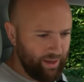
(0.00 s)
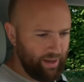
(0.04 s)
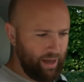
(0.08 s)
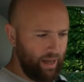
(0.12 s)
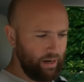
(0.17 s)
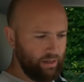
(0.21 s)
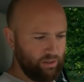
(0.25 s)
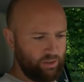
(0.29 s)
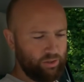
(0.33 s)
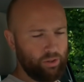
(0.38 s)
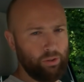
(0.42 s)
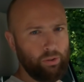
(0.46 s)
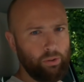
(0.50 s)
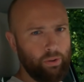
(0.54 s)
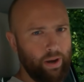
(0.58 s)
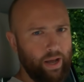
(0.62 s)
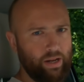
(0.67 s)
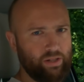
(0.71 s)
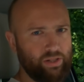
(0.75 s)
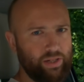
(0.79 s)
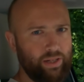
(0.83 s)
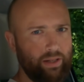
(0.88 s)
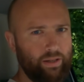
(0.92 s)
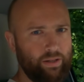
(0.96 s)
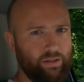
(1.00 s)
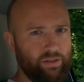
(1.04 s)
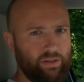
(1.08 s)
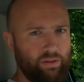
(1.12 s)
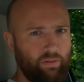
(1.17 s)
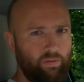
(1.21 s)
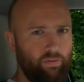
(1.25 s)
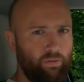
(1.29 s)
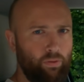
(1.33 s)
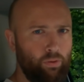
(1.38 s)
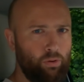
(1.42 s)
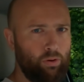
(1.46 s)
And it's cool, actually, because
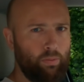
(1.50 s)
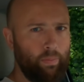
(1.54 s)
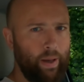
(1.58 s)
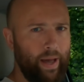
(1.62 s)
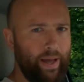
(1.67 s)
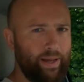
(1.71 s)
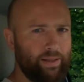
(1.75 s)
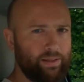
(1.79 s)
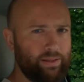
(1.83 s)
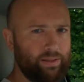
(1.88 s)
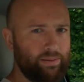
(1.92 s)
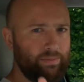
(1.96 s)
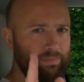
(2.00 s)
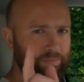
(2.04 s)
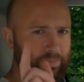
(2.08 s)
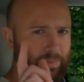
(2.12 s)
the floor mats,